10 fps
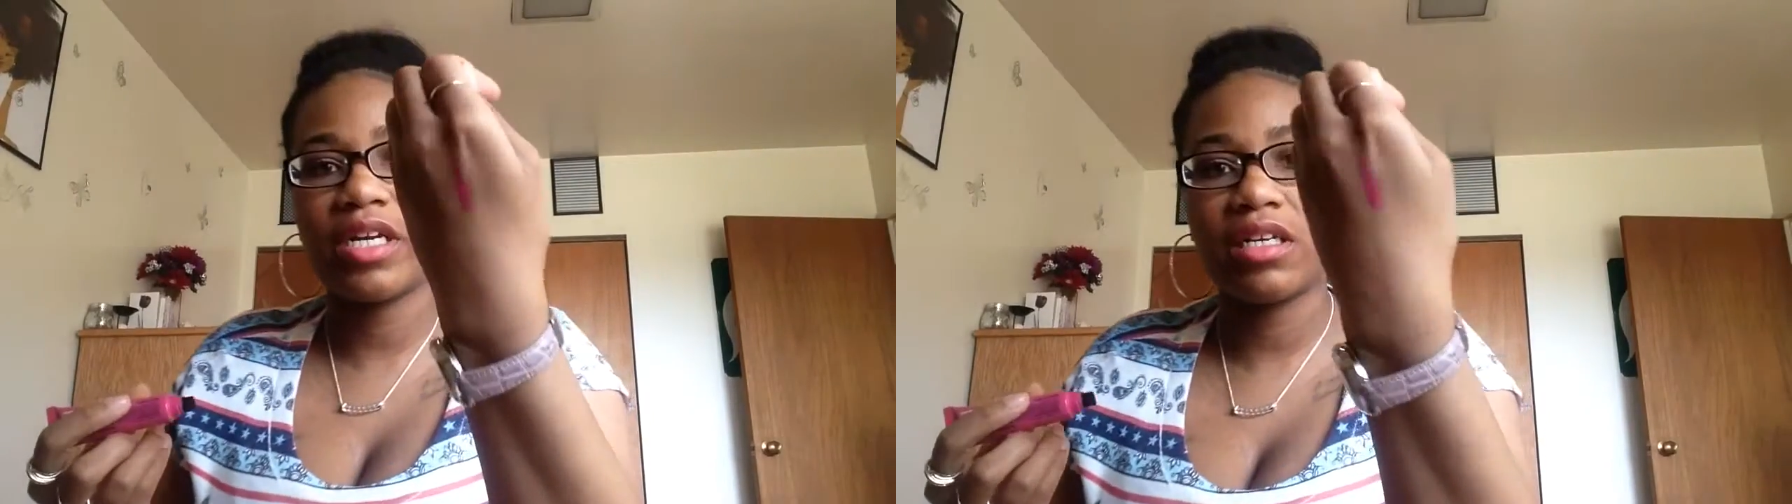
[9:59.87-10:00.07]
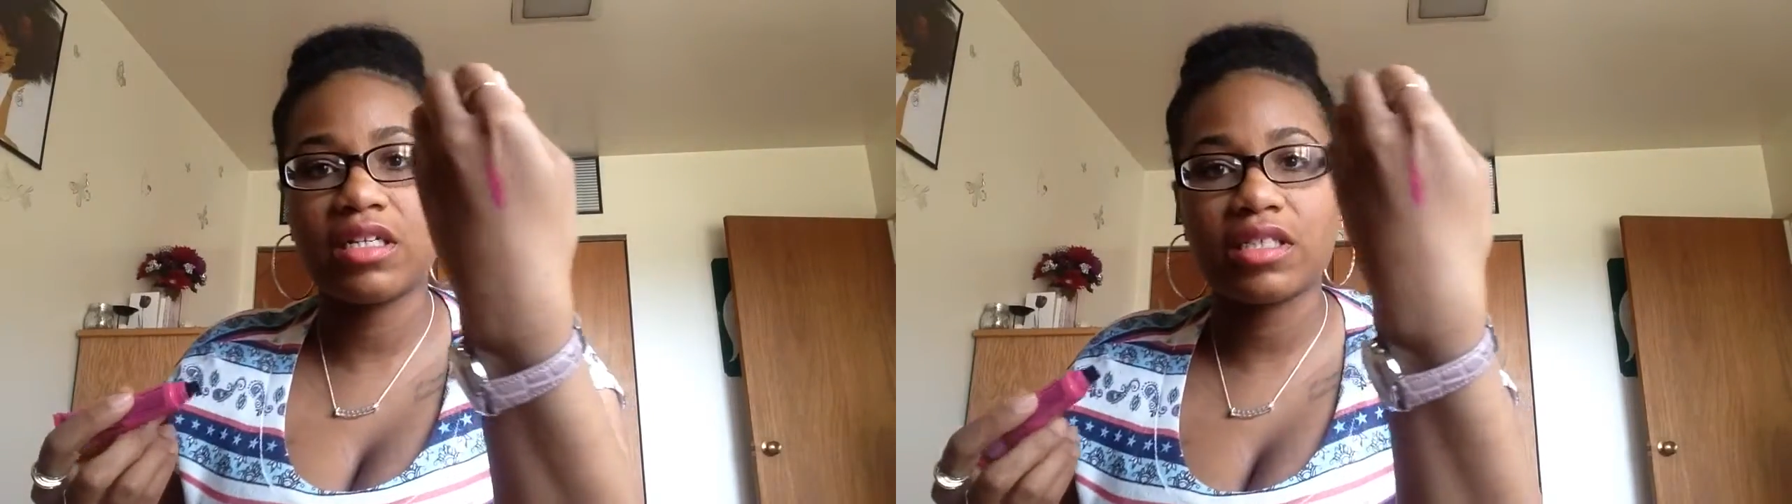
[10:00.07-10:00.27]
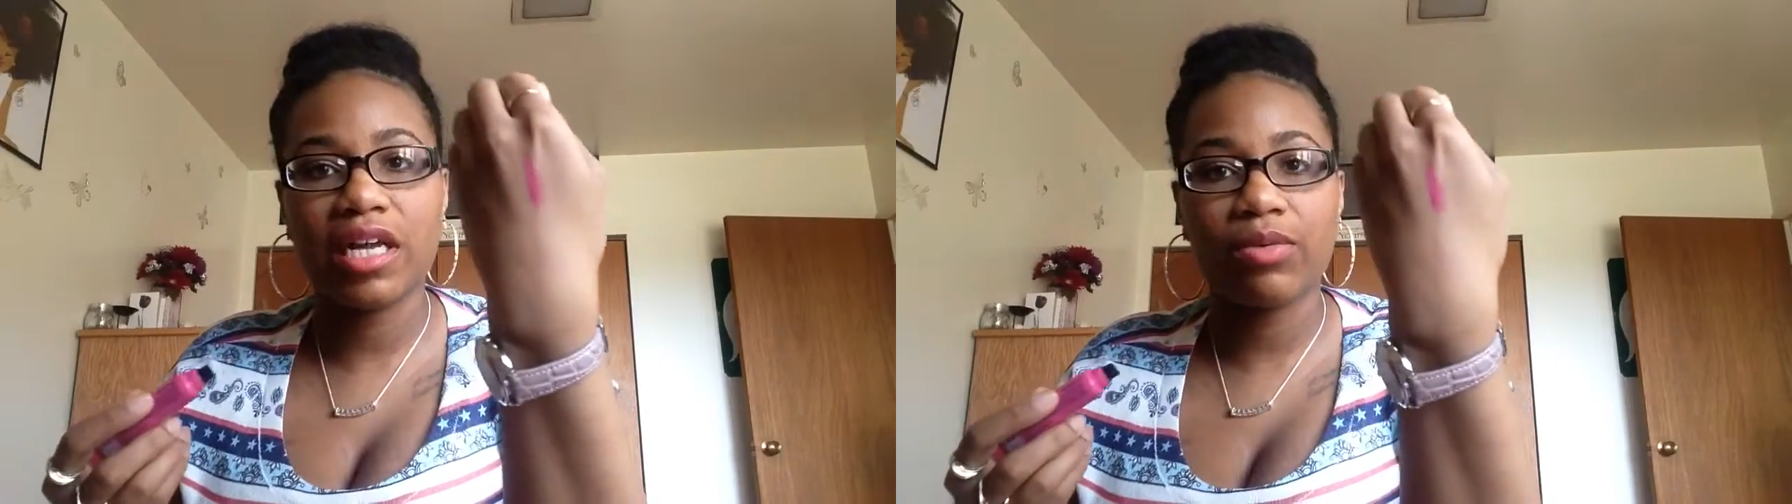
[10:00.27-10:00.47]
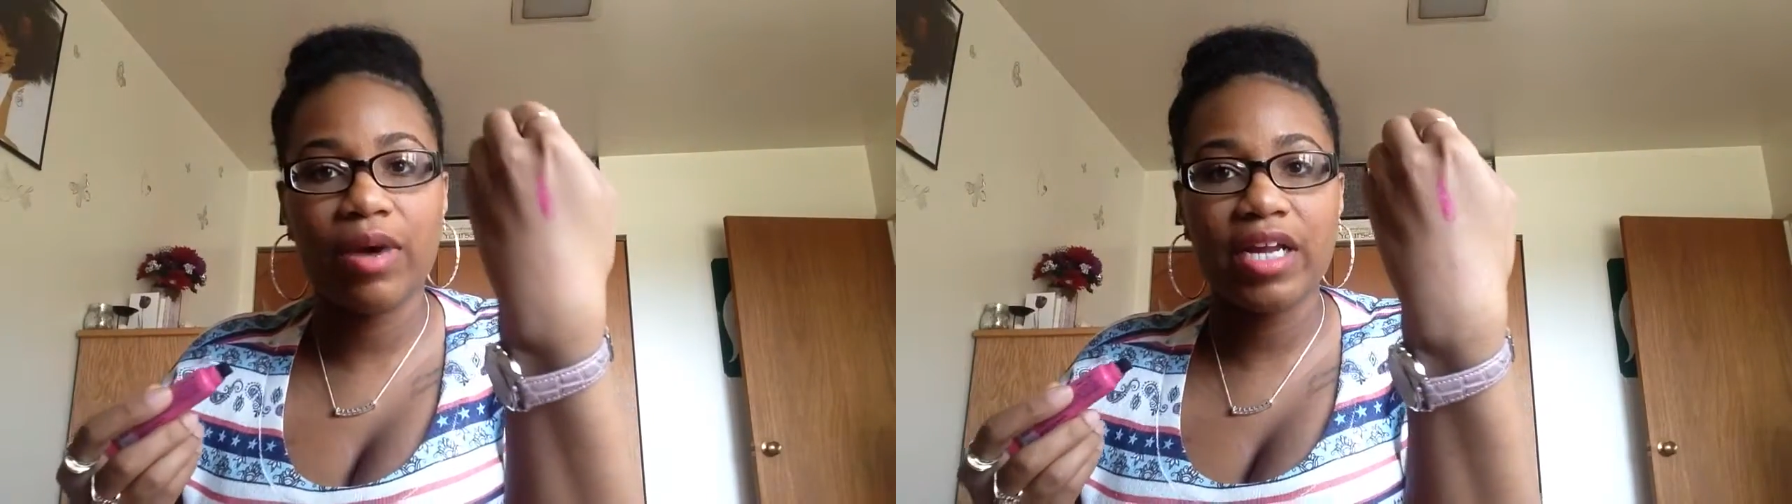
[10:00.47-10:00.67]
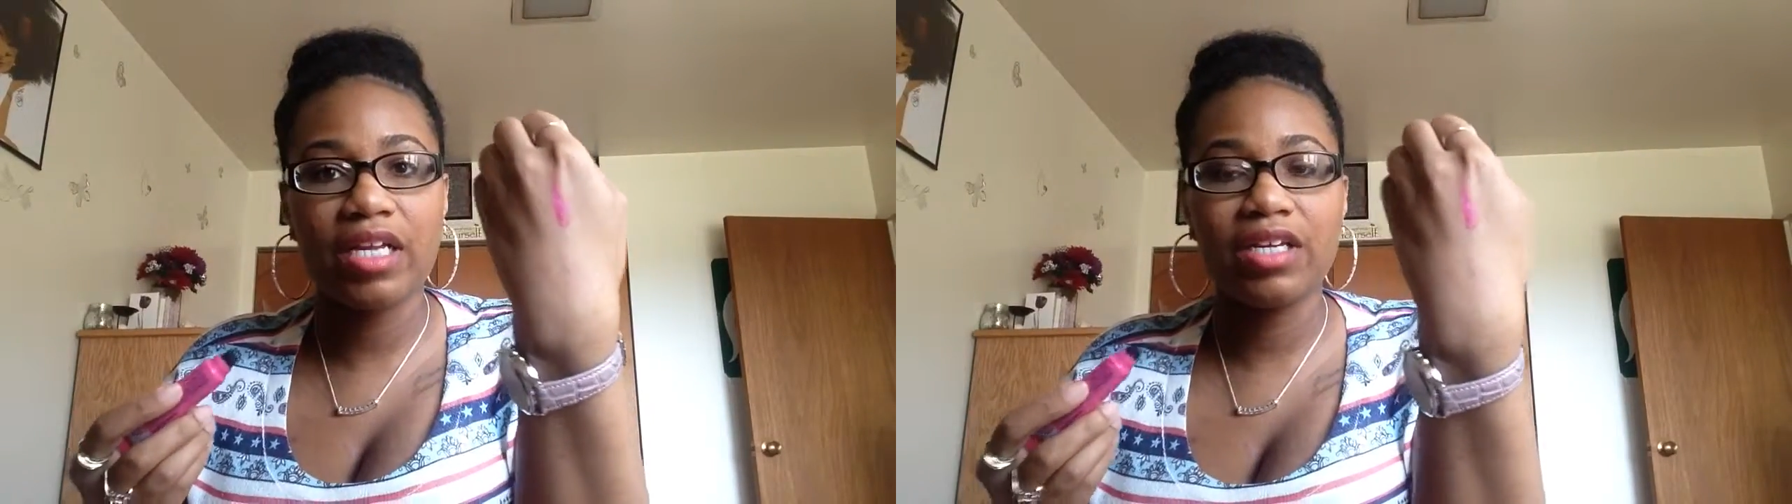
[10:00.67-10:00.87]
it looks like
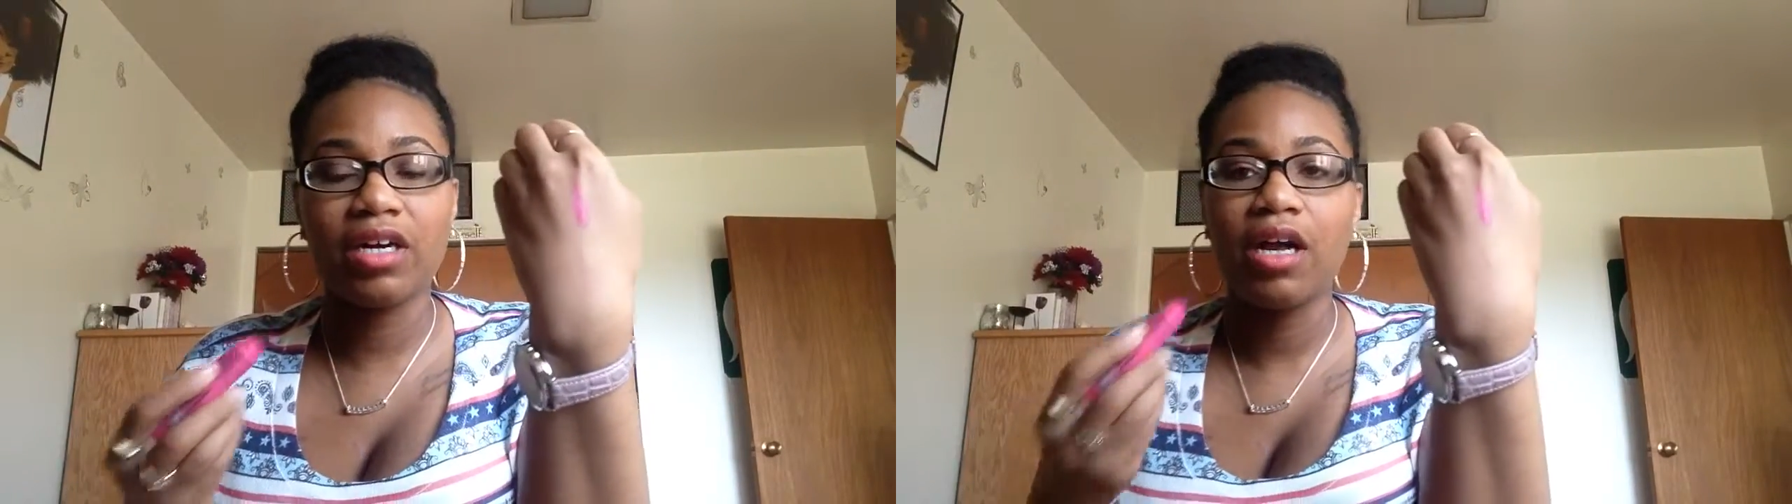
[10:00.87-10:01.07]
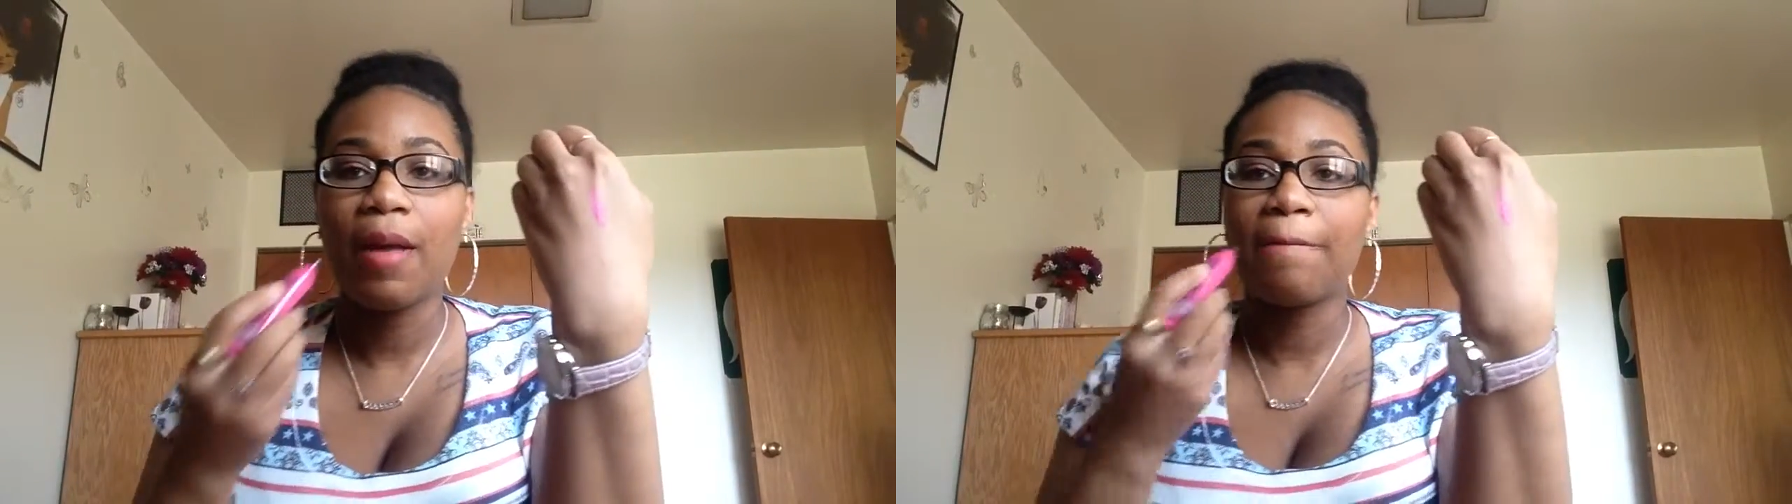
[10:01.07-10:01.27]
right here.